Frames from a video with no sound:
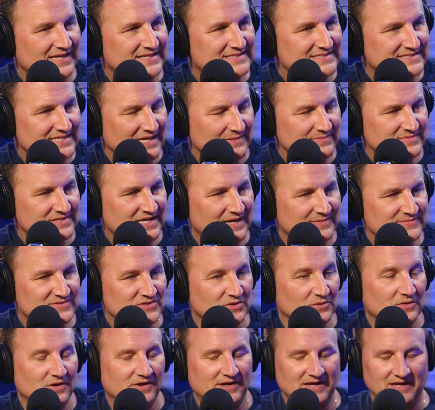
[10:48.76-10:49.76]
But like sometimes,
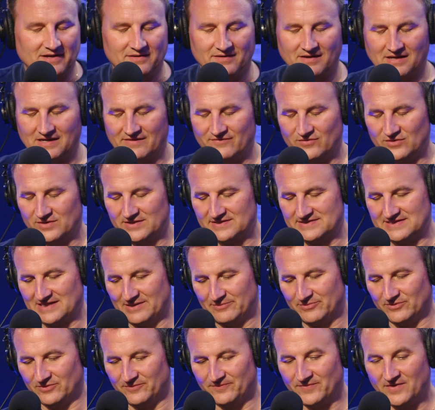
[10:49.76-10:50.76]
so, okay, I'll give you an
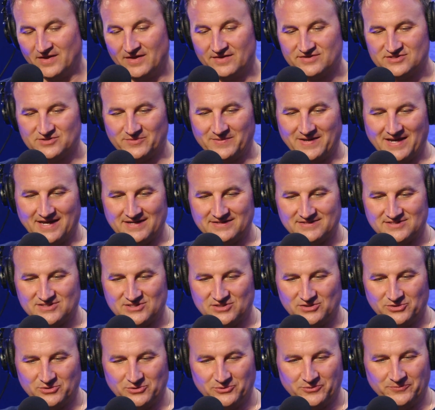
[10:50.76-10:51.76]
example. So we had
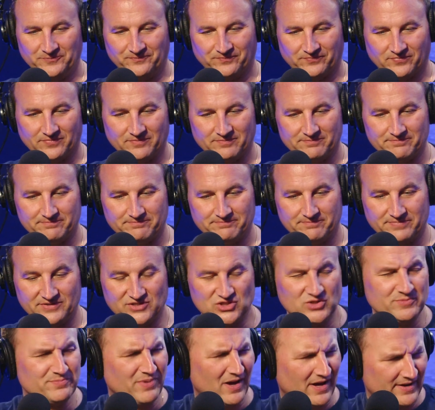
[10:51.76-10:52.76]
to,
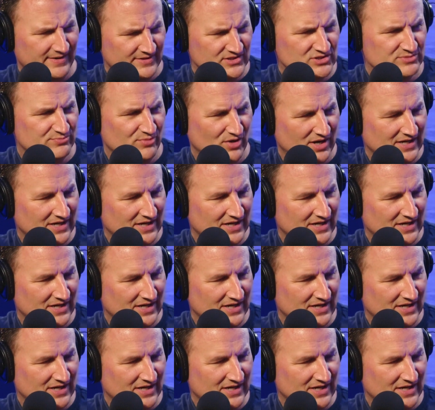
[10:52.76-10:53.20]
did you punish